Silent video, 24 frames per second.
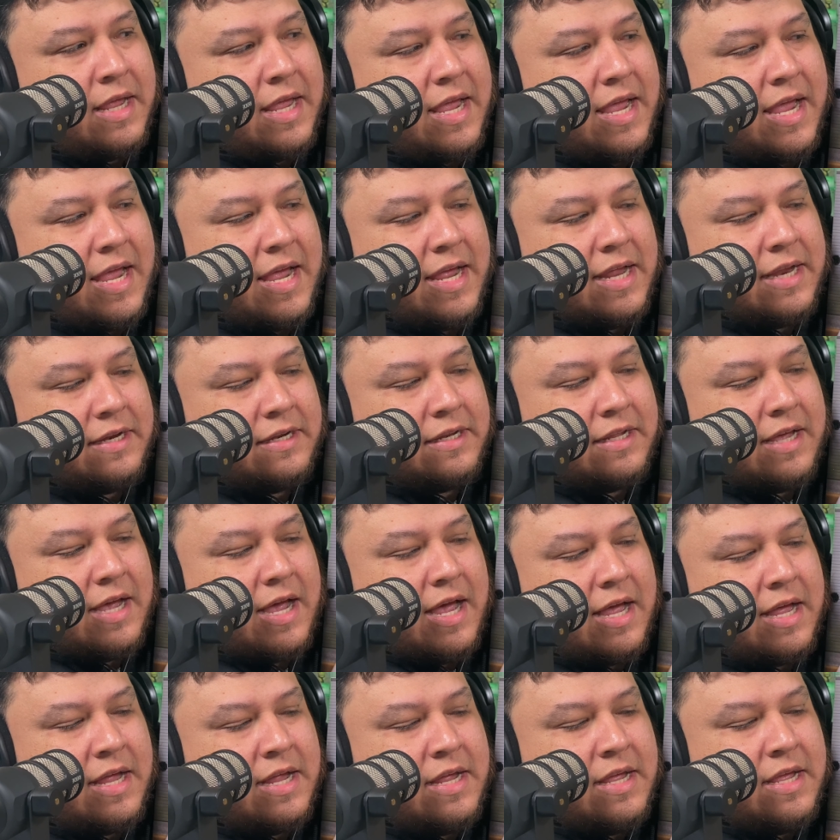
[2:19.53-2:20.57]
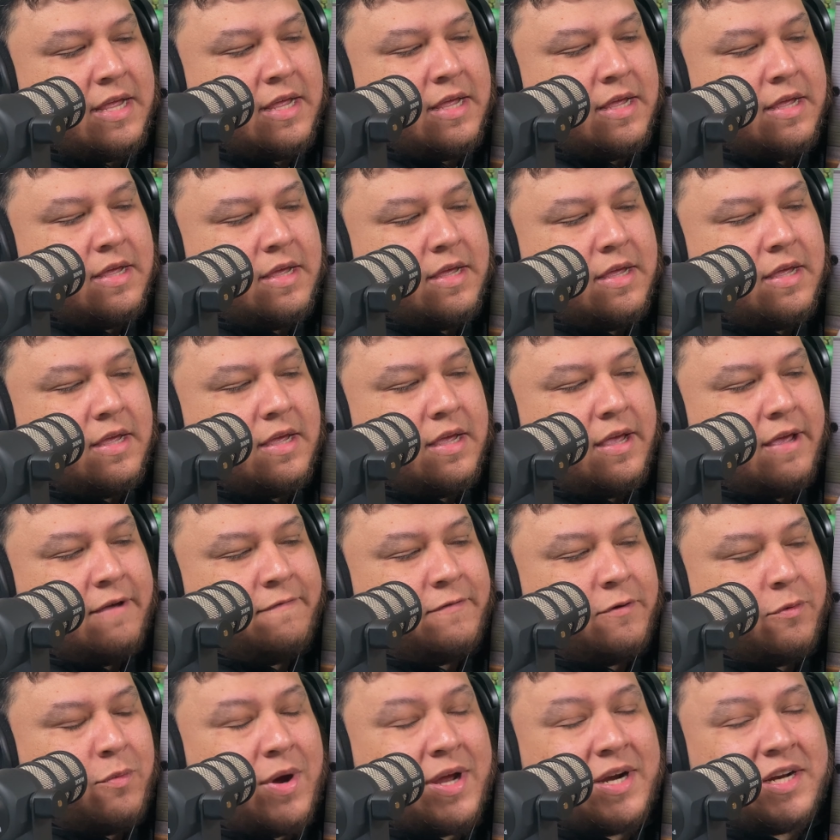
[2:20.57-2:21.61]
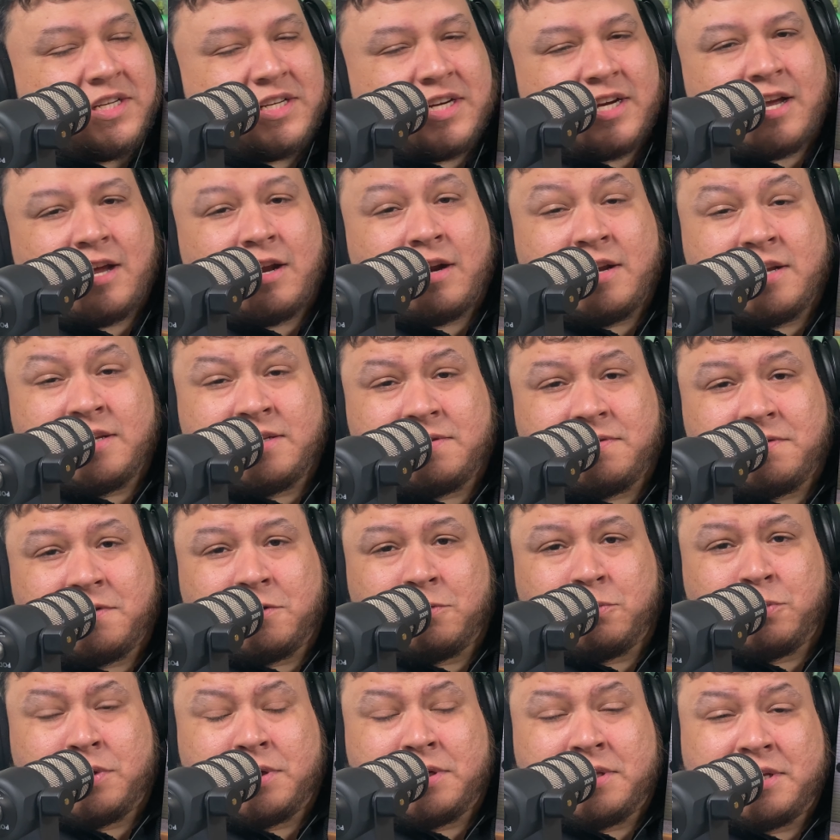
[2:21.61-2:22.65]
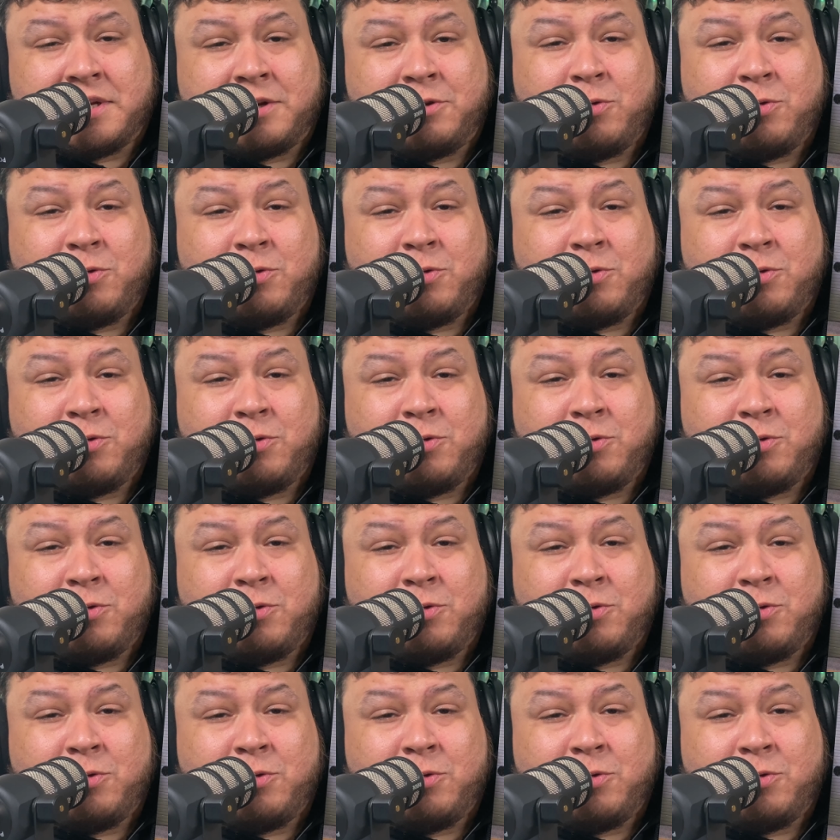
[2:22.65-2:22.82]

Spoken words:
and if you want to check out an interview, one